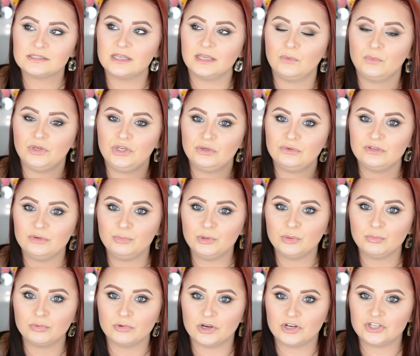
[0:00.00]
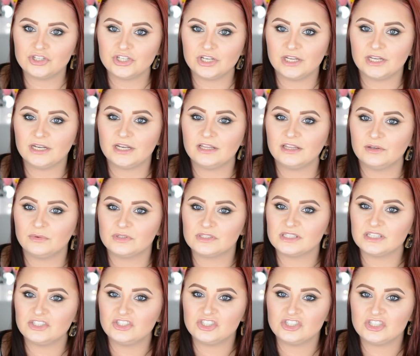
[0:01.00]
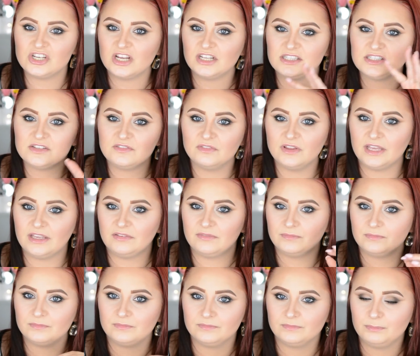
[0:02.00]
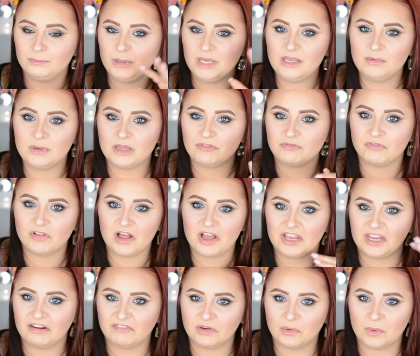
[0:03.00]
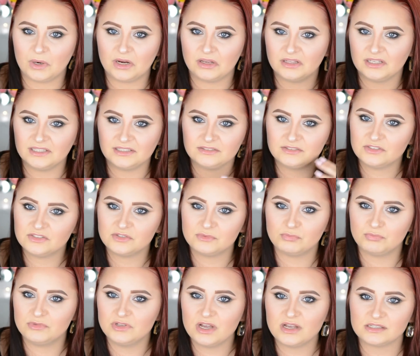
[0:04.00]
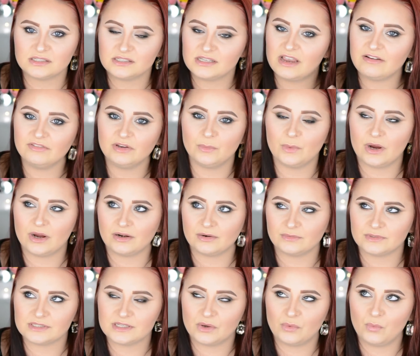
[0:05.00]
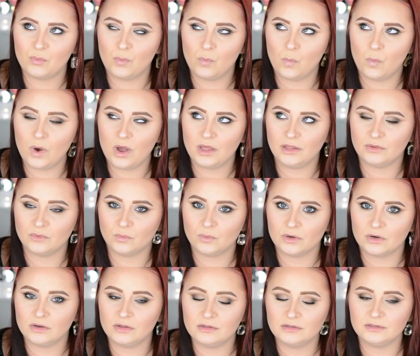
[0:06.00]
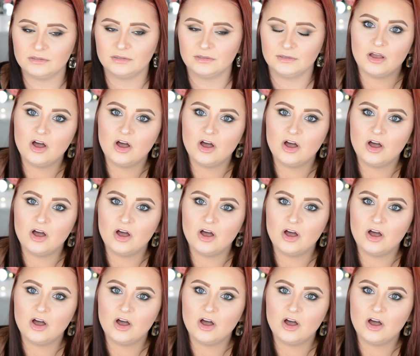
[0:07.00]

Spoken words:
Like when you dip your brush in, there was like just tons of like pigment flying everywhere, like just dust everywhere, and I was like, what in the world?